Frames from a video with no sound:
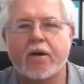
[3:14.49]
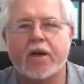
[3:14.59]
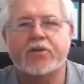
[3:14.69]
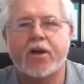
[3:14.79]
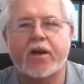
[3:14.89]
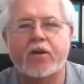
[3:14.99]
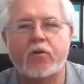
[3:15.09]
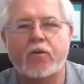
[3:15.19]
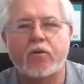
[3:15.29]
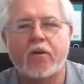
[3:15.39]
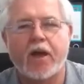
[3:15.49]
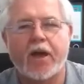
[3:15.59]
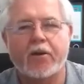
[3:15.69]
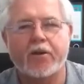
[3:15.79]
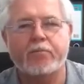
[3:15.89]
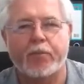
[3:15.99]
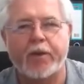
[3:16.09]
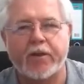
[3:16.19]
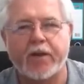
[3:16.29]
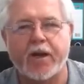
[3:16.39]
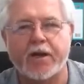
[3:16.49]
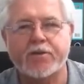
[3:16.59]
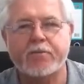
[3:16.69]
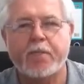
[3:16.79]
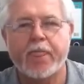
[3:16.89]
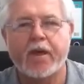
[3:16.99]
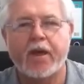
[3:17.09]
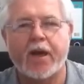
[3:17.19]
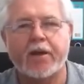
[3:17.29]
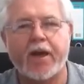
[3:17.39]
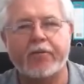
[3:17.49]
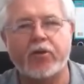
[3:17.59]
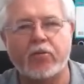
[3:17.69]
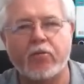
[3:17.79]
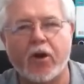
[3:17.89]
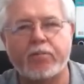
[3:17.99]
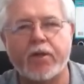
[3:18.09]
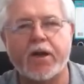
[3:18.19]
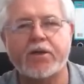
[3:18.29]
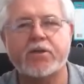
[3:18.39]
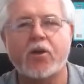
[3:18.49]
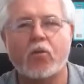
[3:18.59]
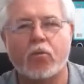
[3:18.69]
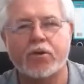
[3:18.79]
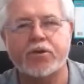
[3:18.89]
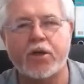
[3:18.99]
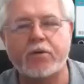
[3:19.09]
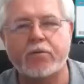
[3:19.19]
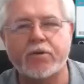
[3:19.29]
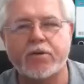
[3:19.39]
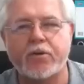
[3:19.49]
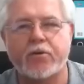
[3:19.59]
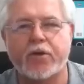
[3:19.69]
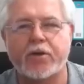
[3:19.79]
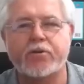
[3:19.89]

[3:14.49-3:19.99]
exactly how to prepare the glass, how to have it in the right place, what sequence to do things.